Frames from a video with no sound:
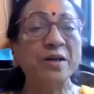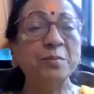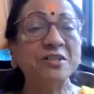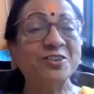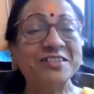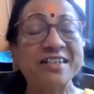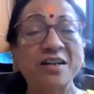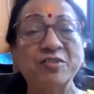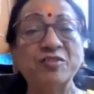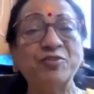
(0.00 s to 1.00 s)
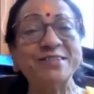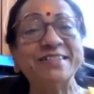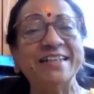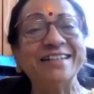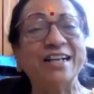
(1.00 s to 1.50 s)
you very much, Dr. Garvit, for
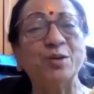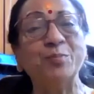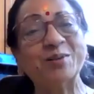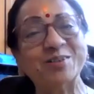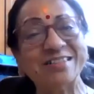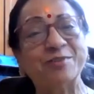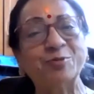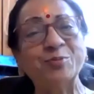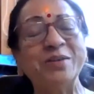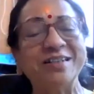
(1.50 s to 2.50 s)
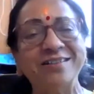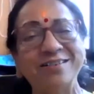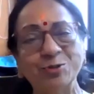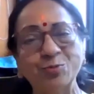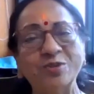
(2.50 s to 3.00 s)
saying that, because that would mean
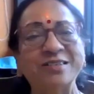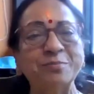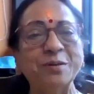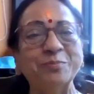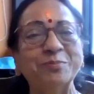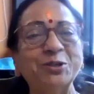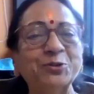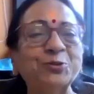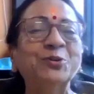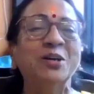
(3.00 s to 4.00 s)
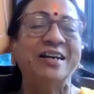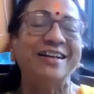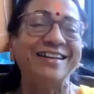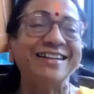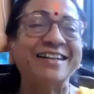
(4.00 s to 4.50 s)
that you would remember to
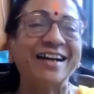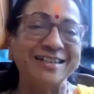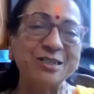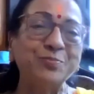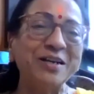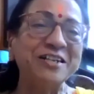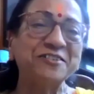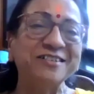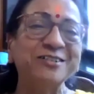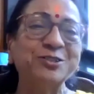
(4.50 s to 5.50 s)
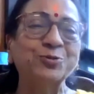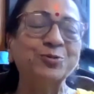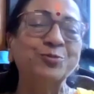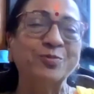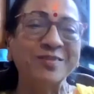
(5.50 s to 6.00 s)
encourage patients
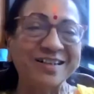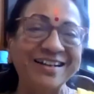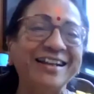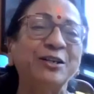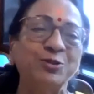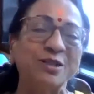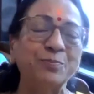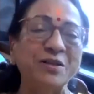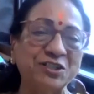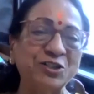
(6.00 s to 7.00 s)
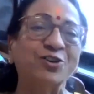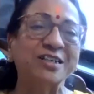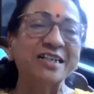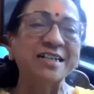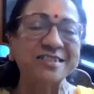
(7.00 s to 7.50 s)
to connect to the patient
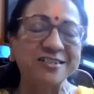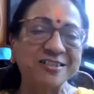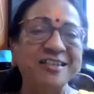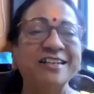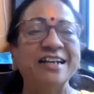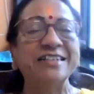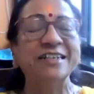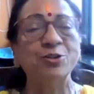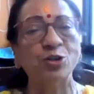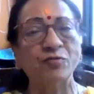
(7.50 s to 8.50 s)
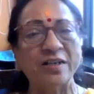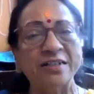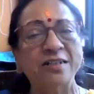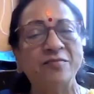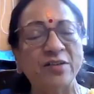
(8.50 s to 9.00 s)
organization. And I think,
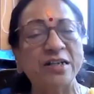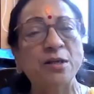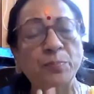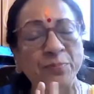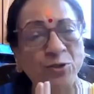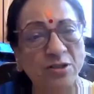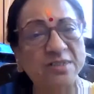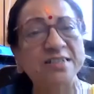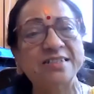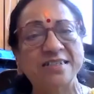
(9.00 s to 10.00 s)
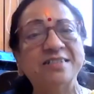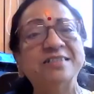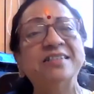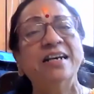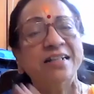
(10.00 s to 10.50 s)
when a doctor
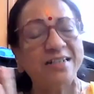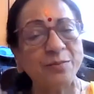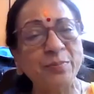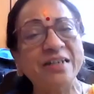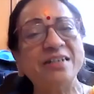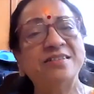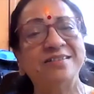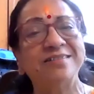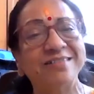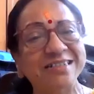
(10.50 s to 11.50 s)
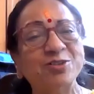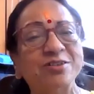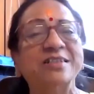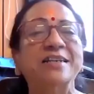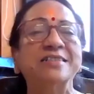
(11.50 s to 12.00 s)
says that meet this
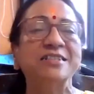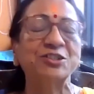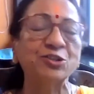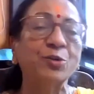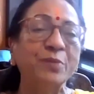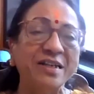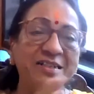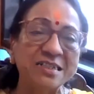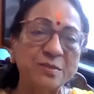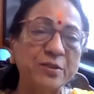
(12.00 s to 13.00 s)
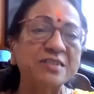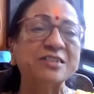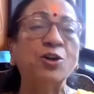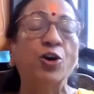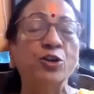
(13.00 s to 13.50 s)
organization or meet this
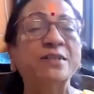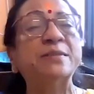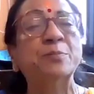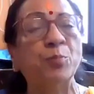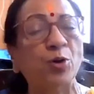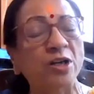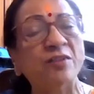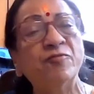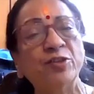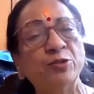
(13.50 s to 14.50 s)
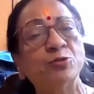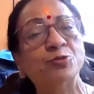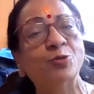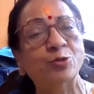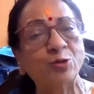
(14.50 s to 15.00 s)
person, or it's important for you
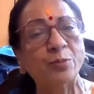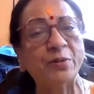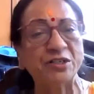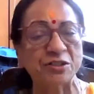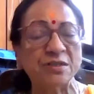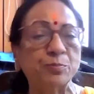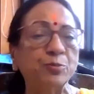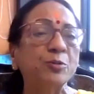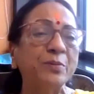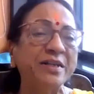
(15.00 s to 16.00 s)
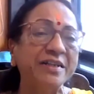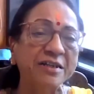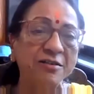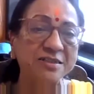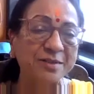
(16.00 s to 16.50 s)
to go to a patient support
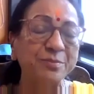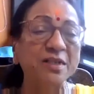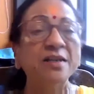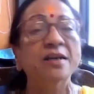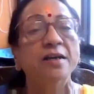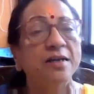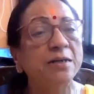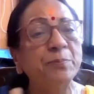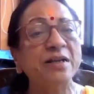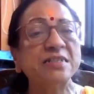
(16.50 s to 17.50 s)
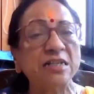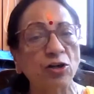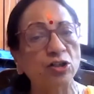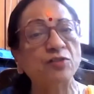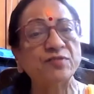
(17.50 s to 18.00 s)
meeting or something, it makes a
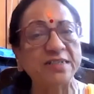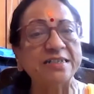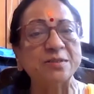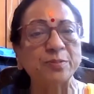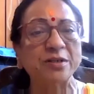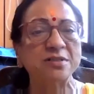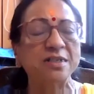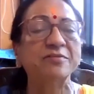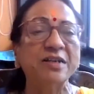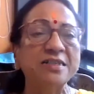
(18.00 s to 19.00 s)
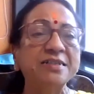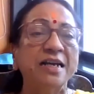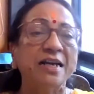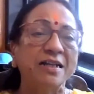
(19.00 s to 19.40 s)
lot of sense, because otherwise,